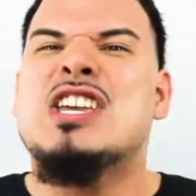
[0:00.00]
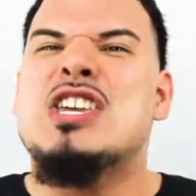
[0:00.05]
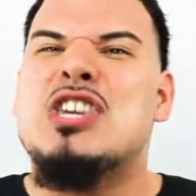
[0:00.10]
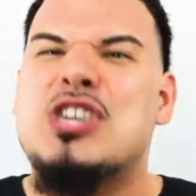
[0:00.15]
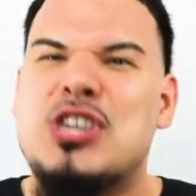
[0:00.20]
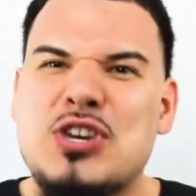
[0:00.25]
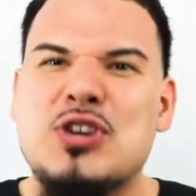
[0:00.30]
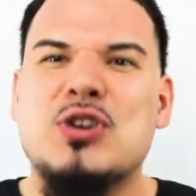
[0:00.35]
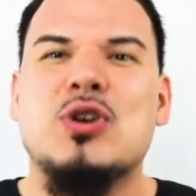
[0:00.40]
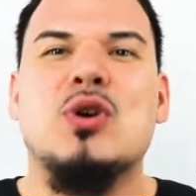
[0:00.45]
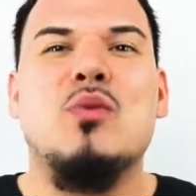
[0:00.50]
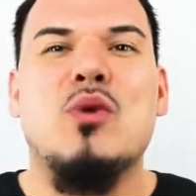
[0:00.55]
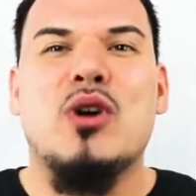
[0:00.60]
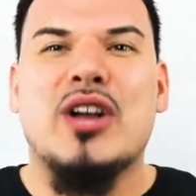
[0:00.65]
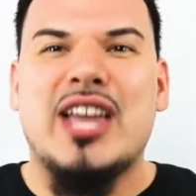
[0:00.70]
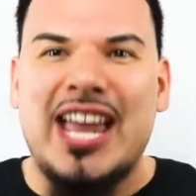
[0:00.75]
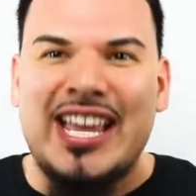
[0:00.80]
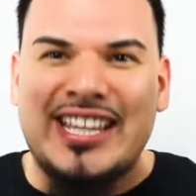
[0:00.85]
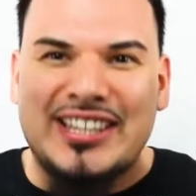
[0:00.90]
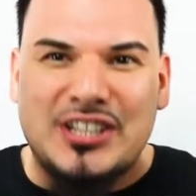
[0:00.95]
You
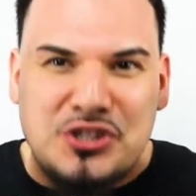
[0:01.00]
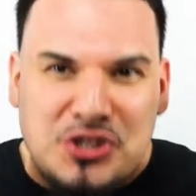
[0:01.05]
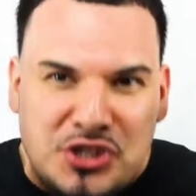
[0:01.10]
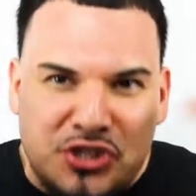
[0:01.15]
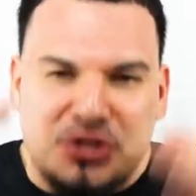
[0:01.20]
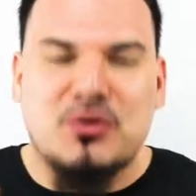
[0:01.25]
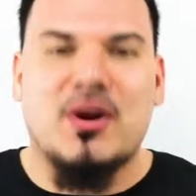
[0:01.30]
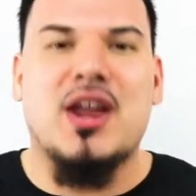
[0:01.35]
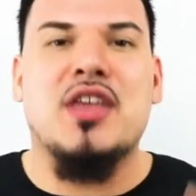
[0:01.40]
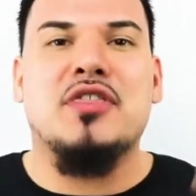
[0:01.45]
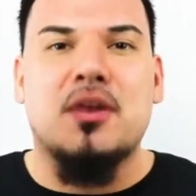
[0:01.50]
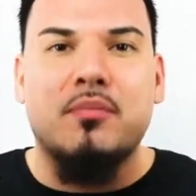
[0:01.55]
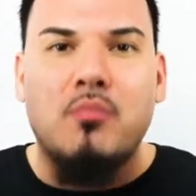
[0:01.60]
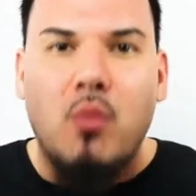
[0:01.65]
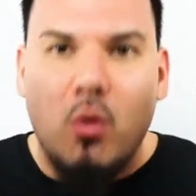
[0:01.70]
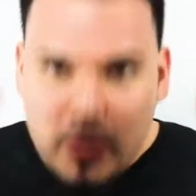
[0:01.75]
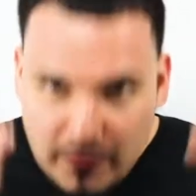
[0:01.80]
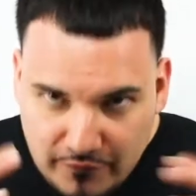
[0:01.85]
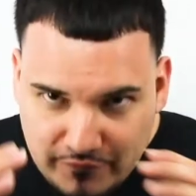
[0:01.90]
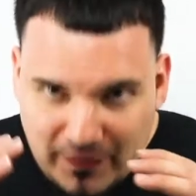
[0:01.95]
will gain the strength and
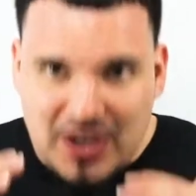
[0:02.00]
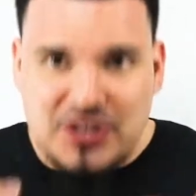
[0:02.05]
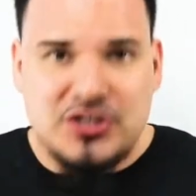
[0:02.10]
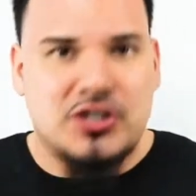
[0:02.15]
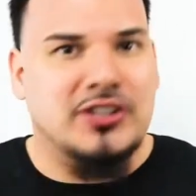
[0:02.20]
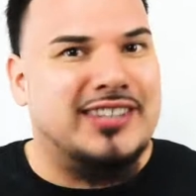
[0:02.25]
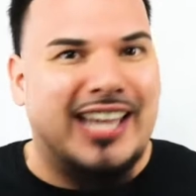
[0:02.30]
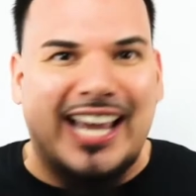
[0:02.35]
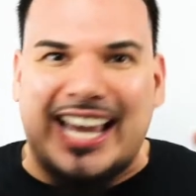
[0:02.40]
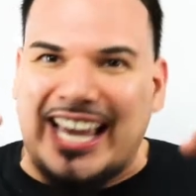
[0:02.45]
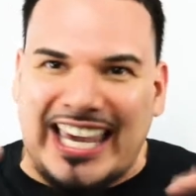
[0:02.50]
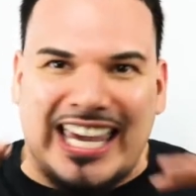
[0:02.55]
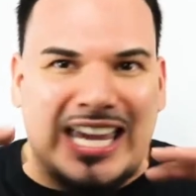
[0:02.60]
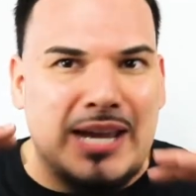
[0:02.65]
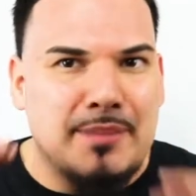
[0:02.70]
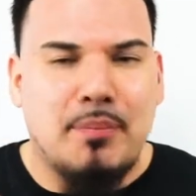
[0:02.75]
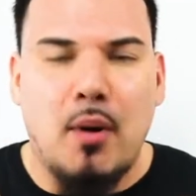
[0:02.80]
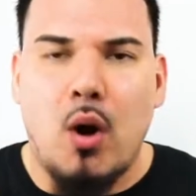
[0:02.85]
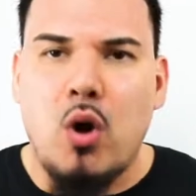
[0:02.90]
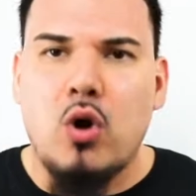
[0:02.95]
motivation to
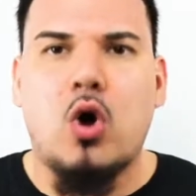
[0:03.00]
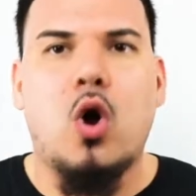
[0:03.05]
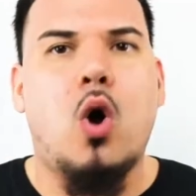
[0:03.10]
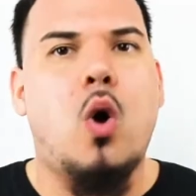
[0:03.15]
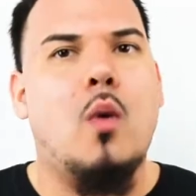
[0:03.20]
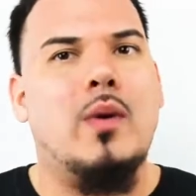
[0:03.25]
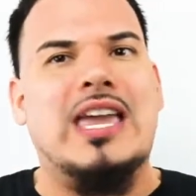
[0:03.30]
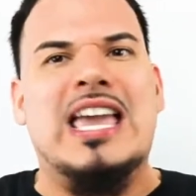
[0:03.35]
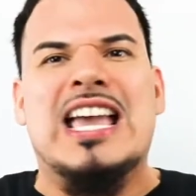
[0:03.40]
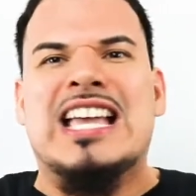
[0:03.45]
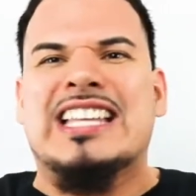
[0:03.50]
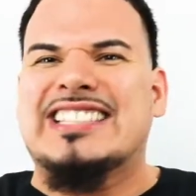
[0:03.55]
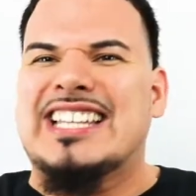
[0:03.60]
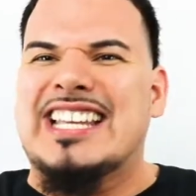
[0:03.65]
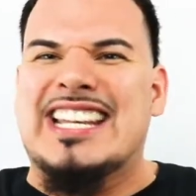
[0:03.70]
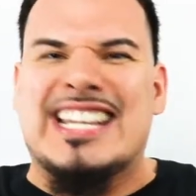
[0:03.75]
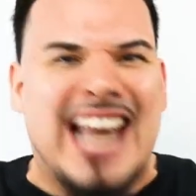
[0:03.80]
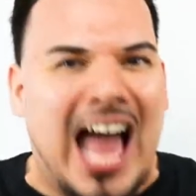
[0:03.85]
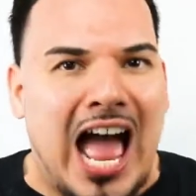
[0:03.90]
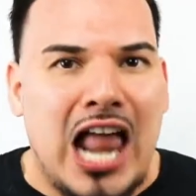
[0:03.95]
keep on going,
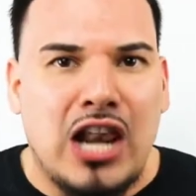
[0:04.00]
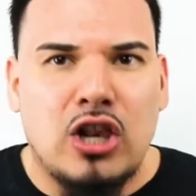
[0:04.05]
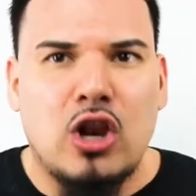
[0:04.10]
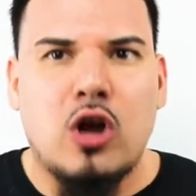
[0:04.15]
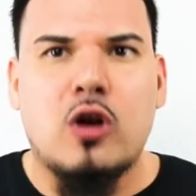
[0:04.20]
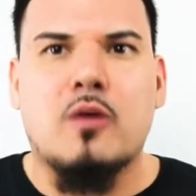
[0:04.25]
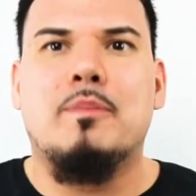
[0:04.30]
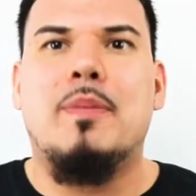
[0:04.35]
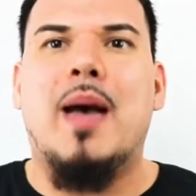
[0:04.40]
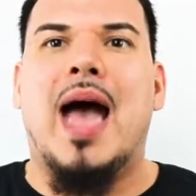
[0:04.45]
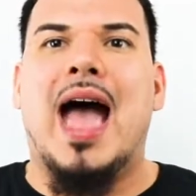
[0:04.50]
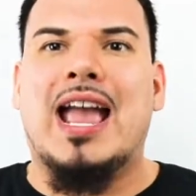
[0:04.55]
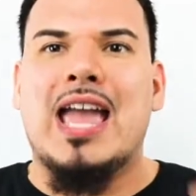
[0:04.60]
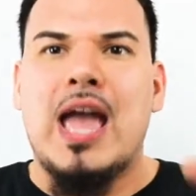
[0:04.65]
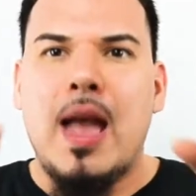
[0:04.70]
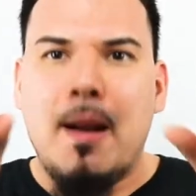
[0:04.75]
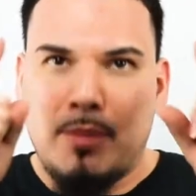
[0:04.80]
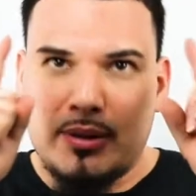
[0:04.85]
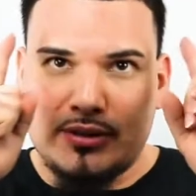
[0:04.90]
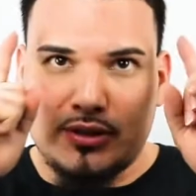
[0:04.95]
to not look back,
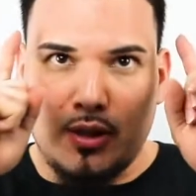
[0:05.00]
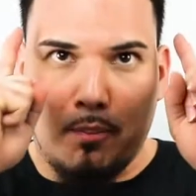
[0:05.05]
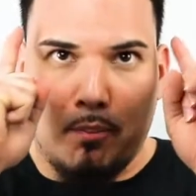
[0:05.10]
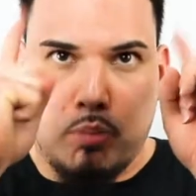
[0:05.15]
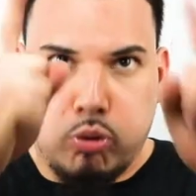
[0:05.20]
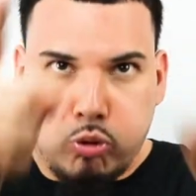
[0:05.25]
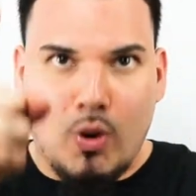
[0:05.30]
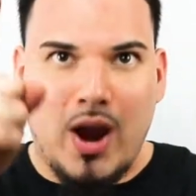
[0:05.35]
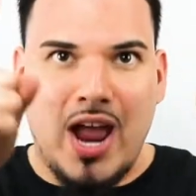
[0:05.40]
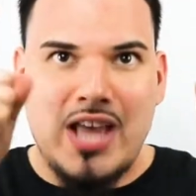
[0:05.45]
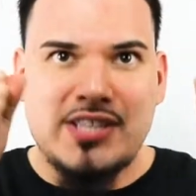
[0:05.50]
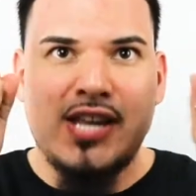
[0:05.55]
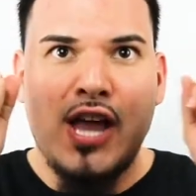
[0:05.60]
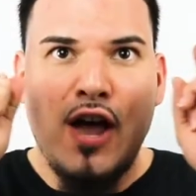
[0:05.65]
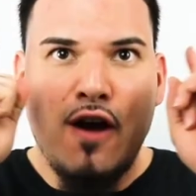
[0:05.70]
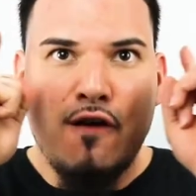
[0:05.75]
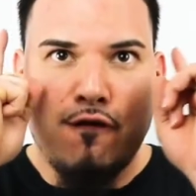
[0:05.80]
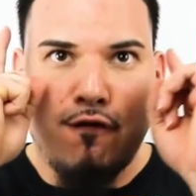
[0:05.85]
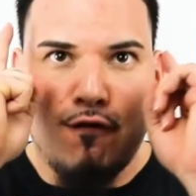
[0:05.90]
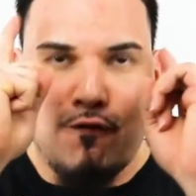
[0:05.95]
but to press
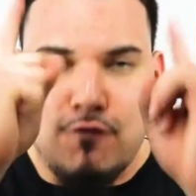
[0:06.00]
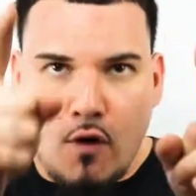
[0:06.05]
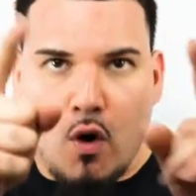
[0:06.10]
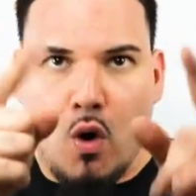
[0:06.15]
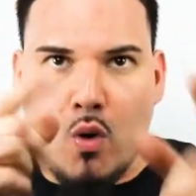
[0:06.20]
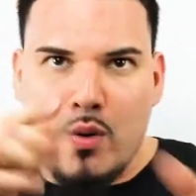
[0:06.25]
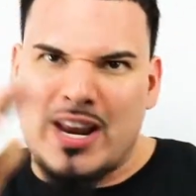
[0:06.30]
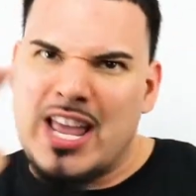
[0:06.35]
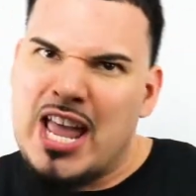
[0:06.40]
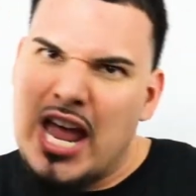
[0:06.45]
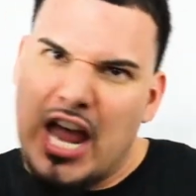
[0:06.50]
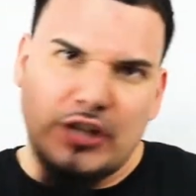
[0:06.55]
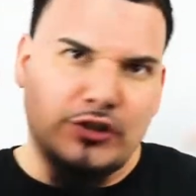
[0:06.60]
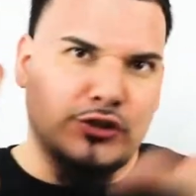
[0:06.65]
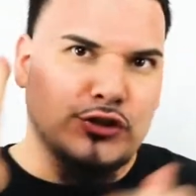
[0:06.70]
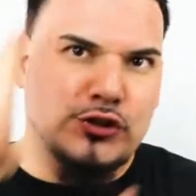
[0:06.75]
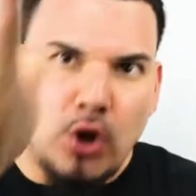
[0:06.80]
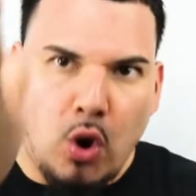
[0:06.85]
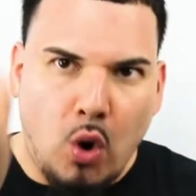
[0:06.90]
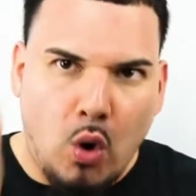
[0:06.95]
forward
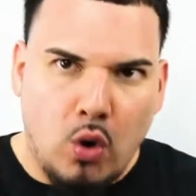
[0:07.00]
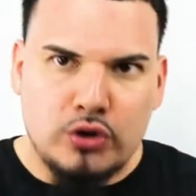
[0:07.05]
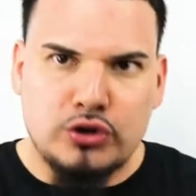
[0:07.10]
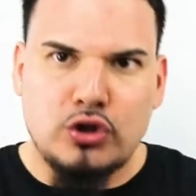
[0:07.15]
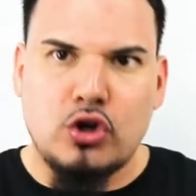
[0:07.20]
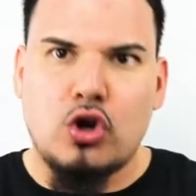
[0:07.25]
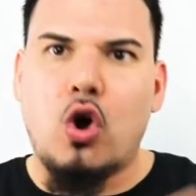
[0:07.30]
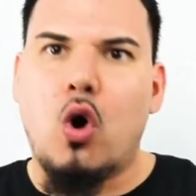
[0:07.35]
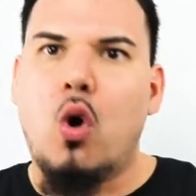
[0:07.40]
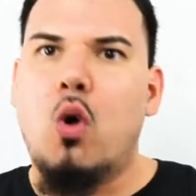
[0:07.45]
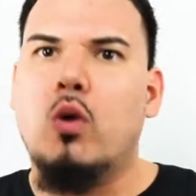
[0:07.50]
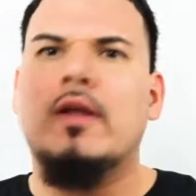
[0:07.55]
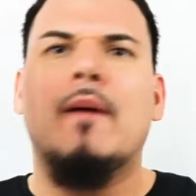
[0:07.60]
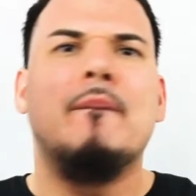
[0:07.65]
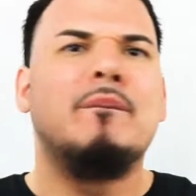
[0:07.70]
and toward the goal,